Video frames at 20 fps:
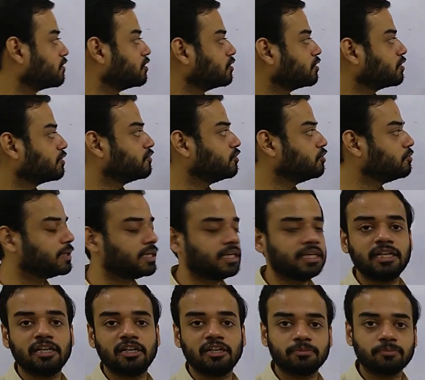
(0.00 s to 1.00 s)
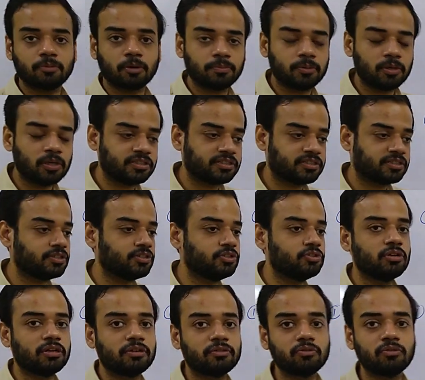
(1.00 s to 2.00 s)
front of you, Mendelian population,
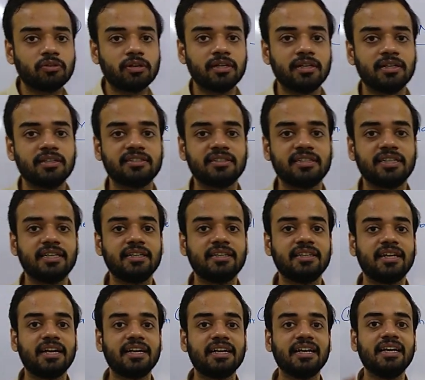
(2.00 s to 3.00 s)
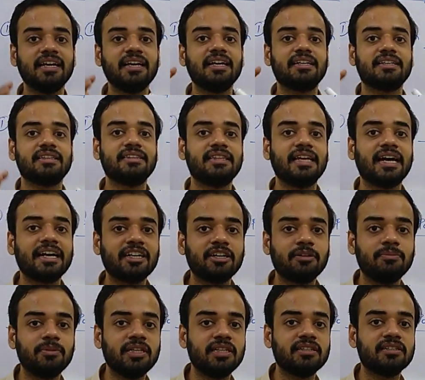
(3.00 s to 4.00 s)
you have to understand that that
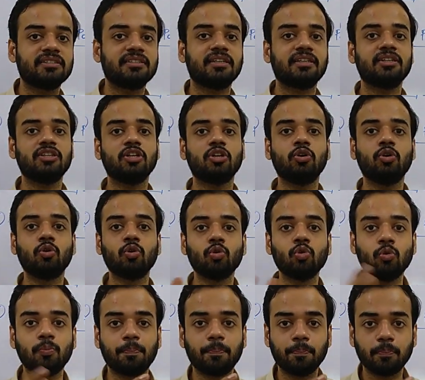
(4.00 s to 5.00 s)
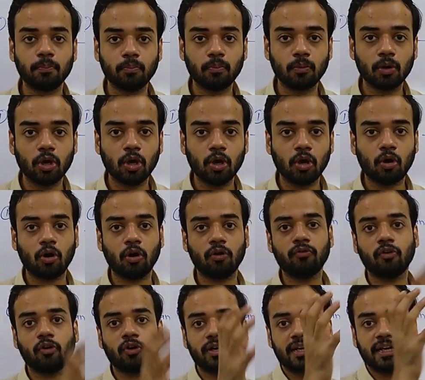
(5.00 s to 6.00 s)
means that the group of
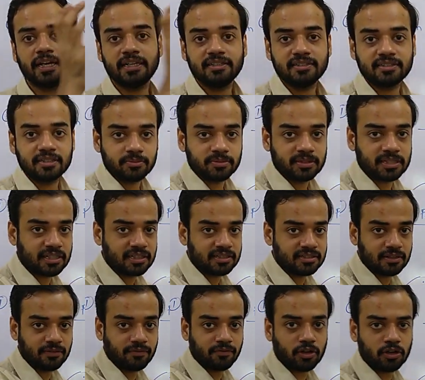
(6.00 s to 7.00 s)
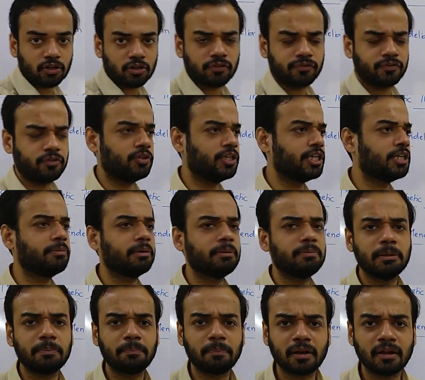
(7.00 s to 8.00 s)
organisms that is in front of you, it may
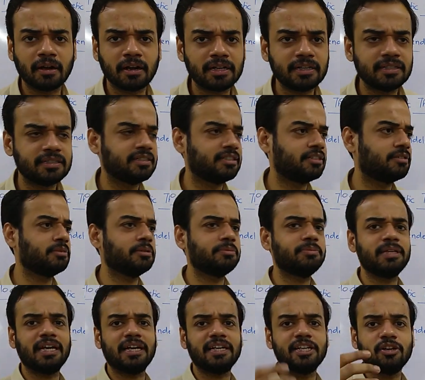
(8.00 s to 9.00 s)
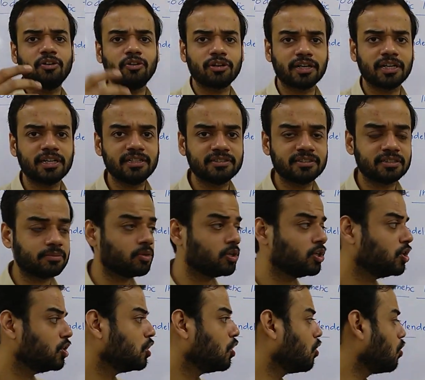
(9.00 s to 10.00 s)
be plants, it may be any
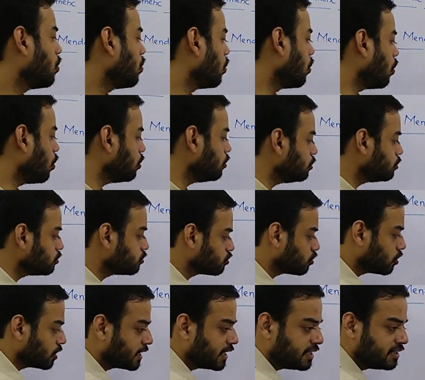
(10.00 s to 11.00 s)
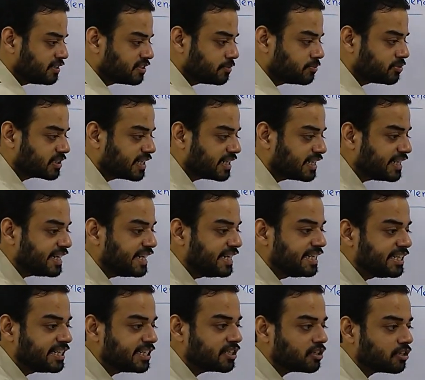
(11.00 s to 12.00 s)
organism, all those organisms can
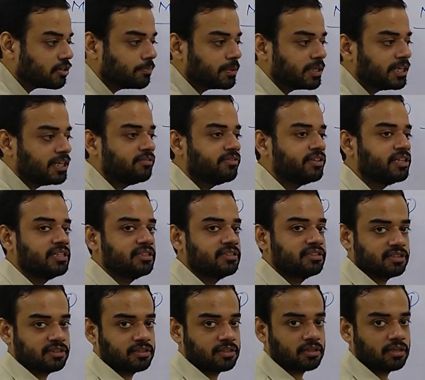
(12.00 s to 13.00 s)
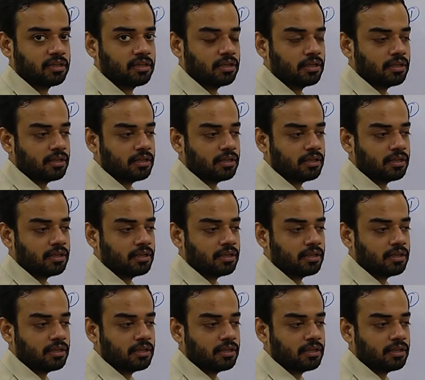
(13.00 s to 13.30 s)
interbreed with each other.